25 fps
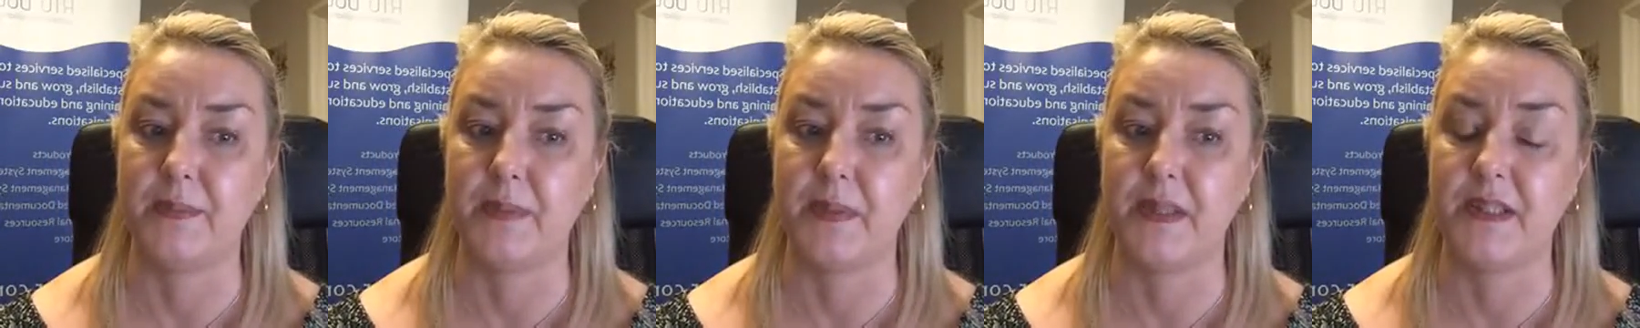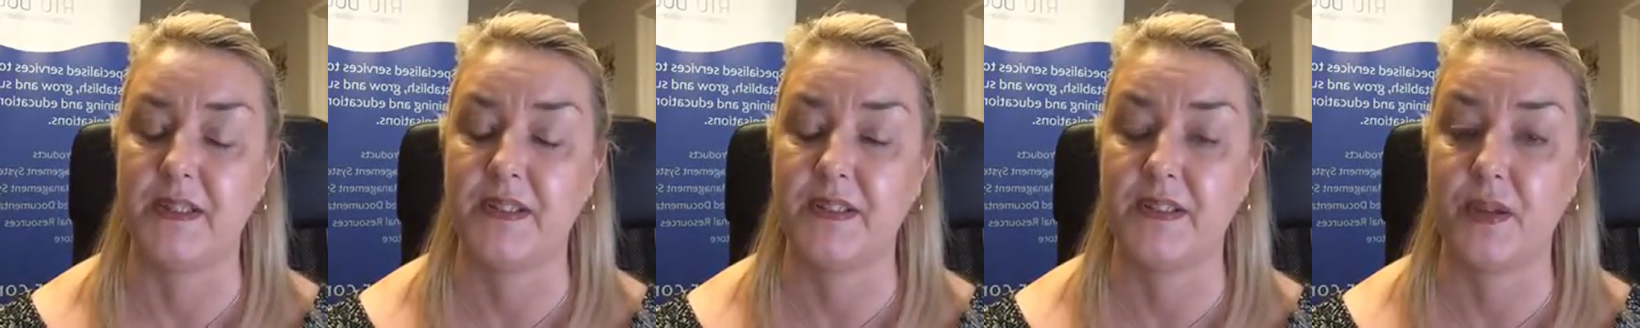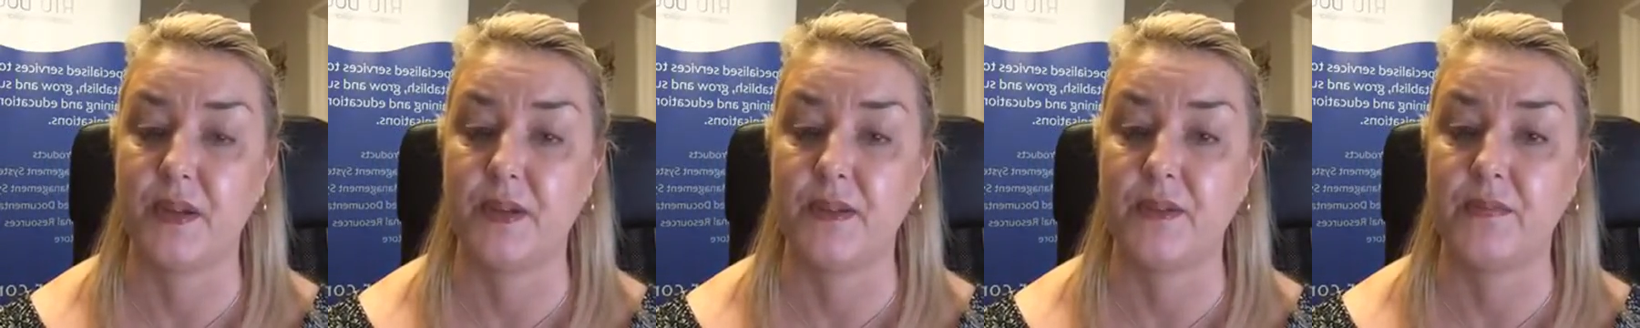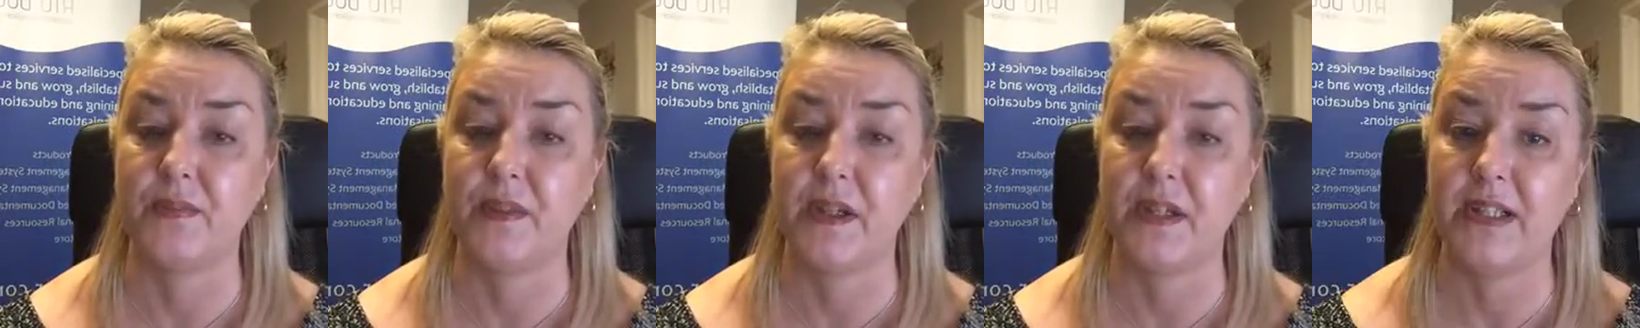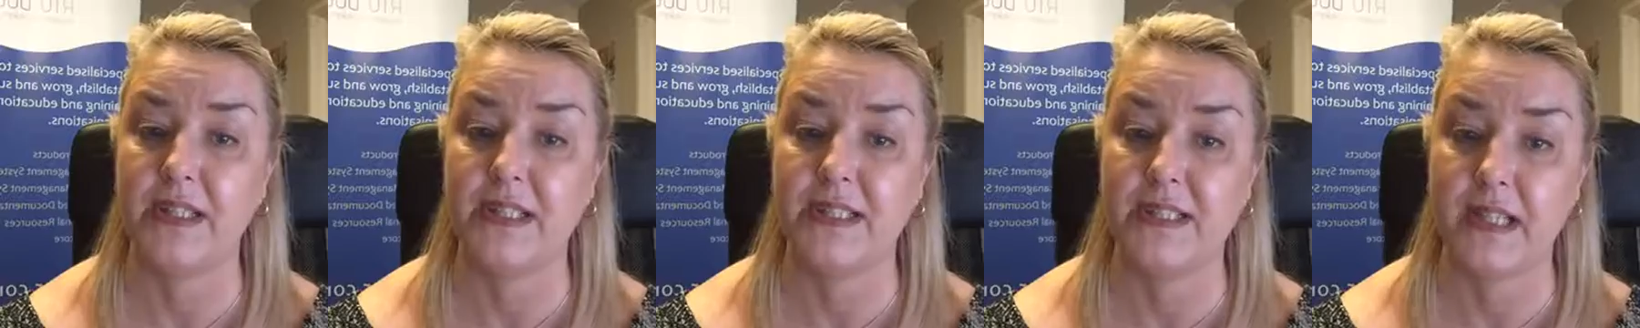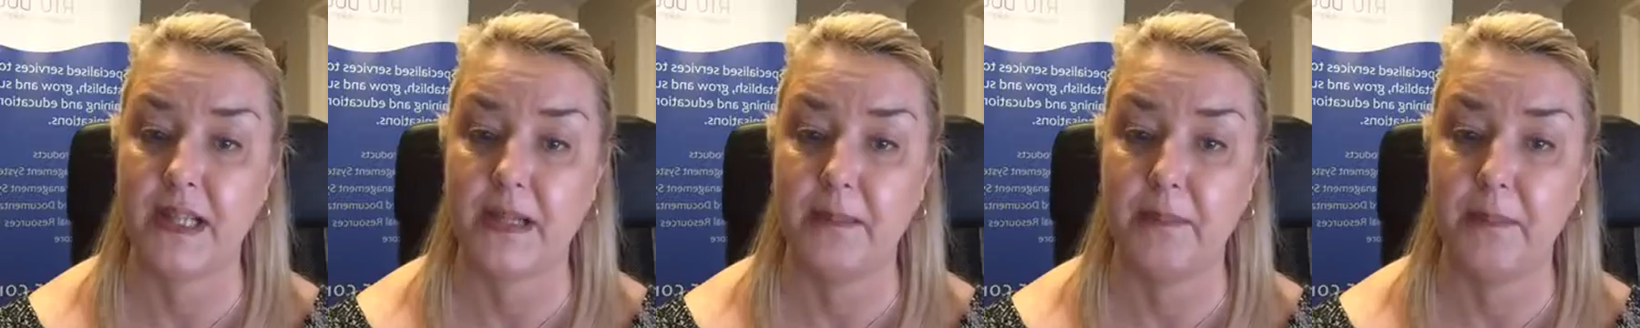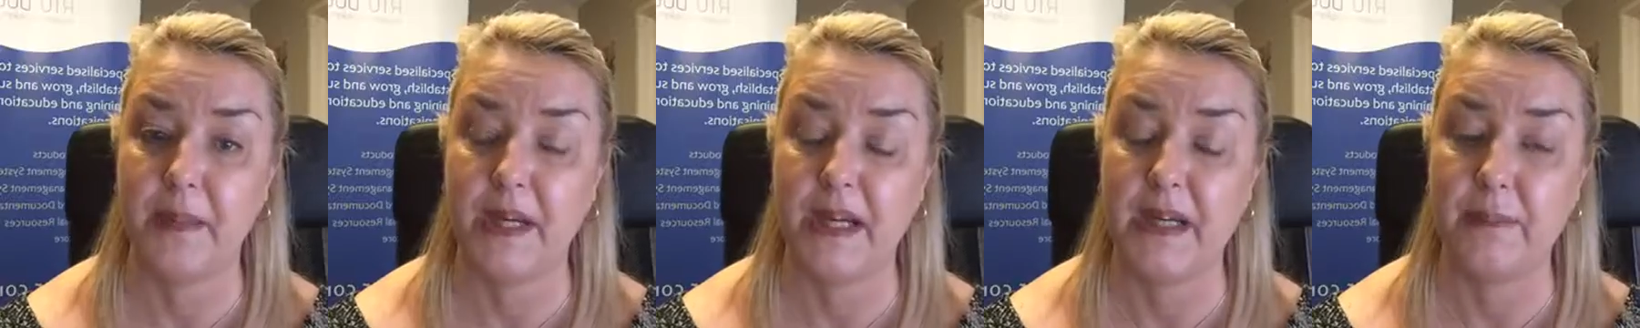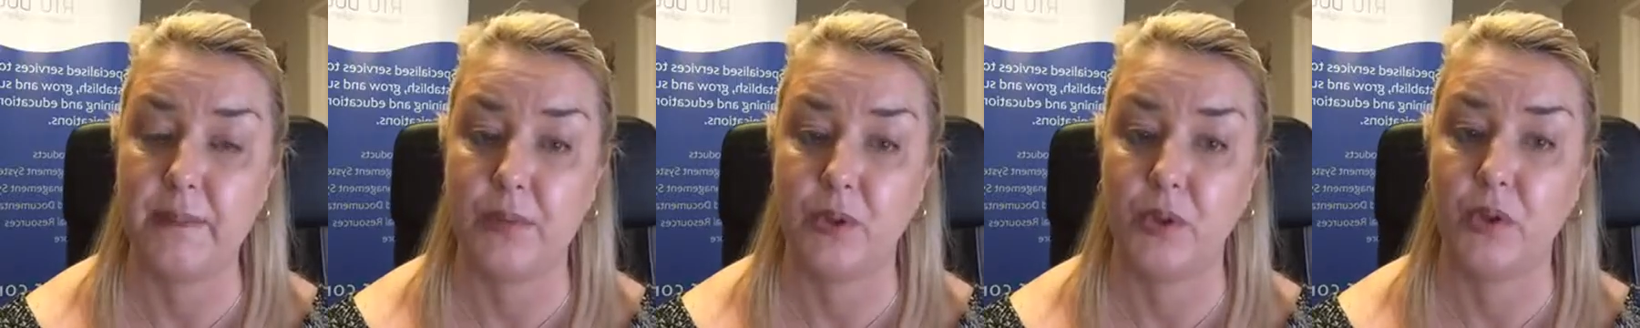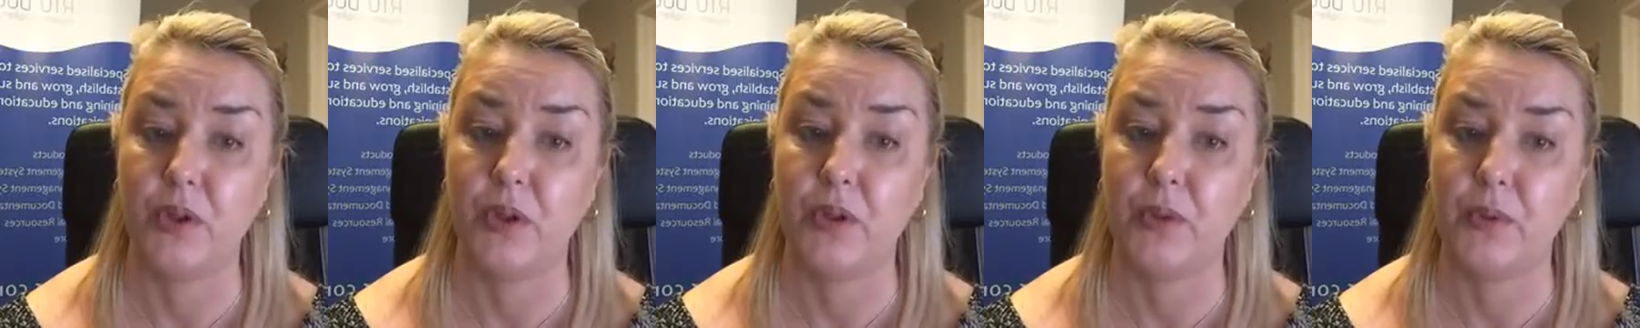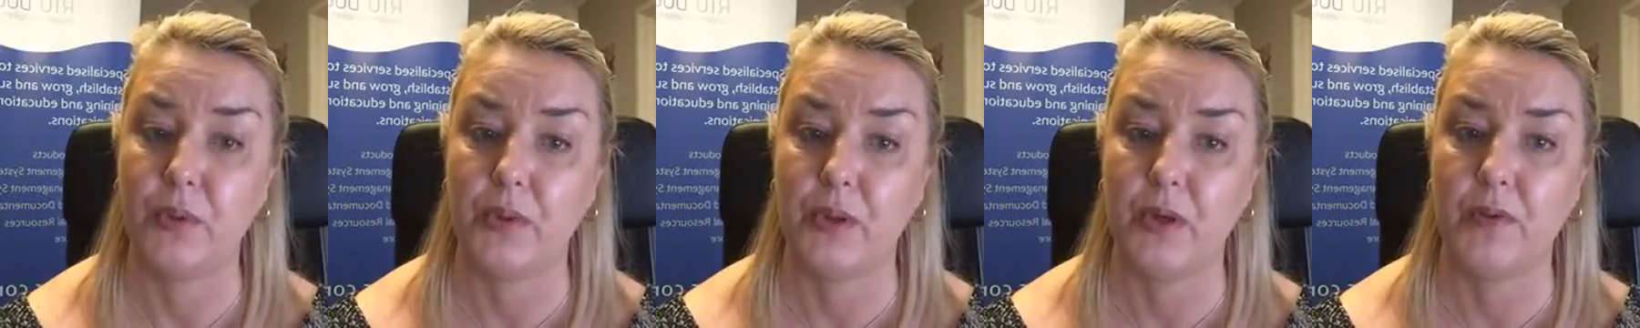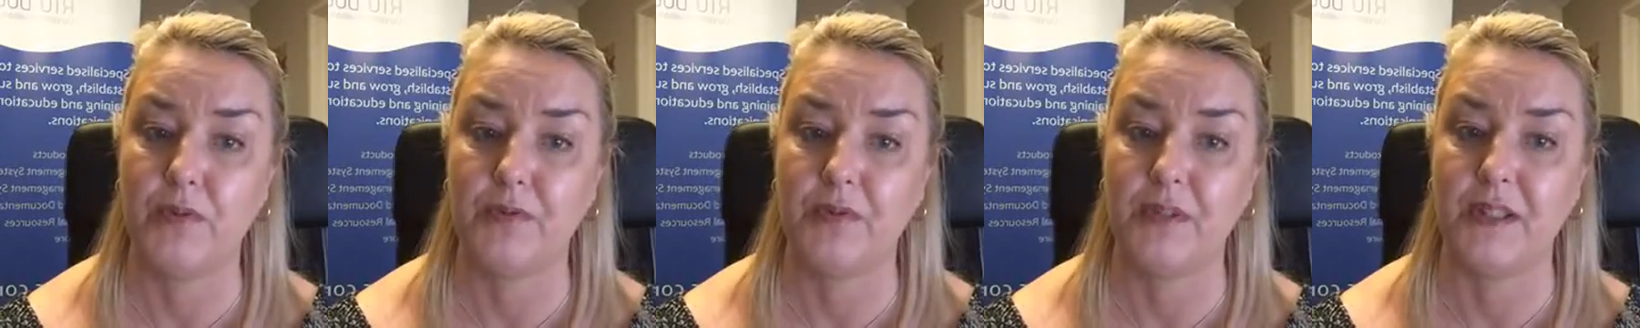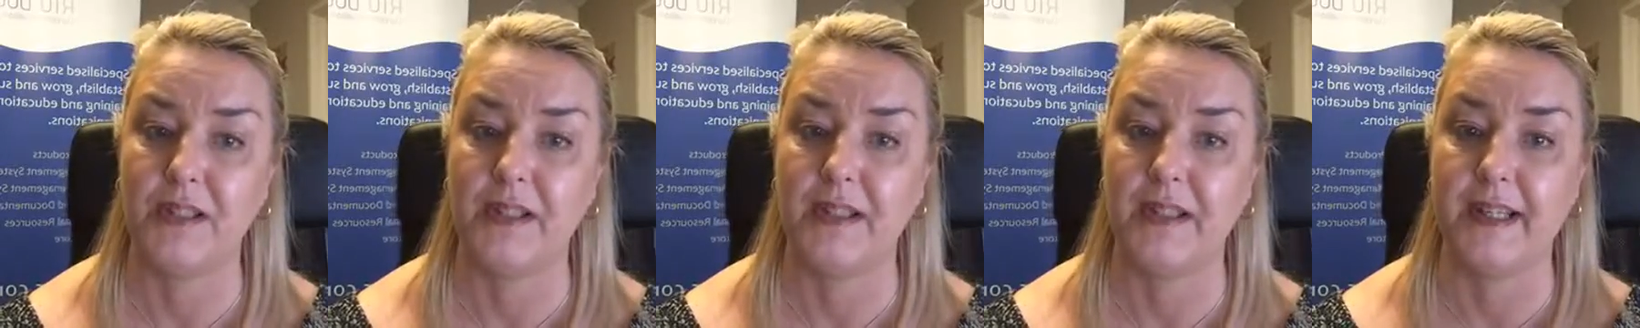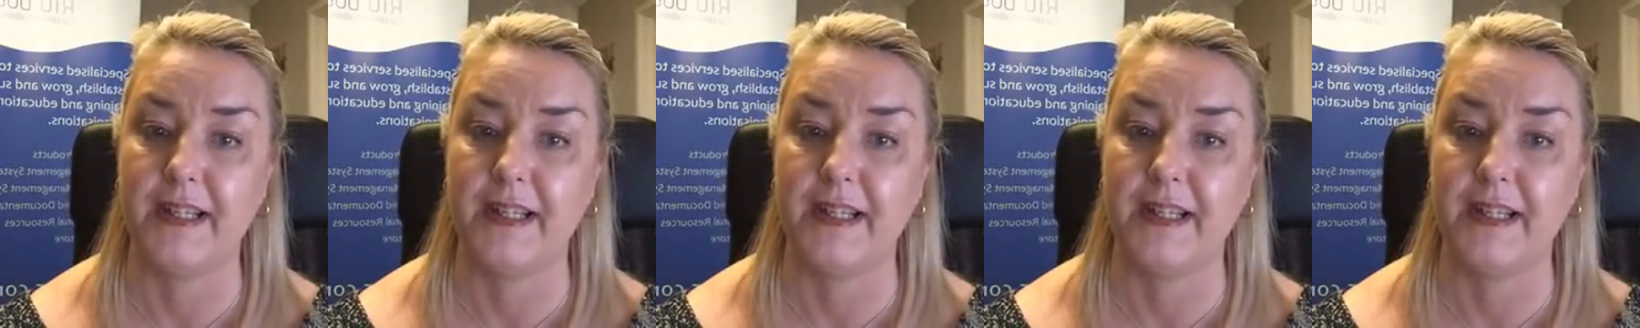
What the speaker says: but it's those very same people who are often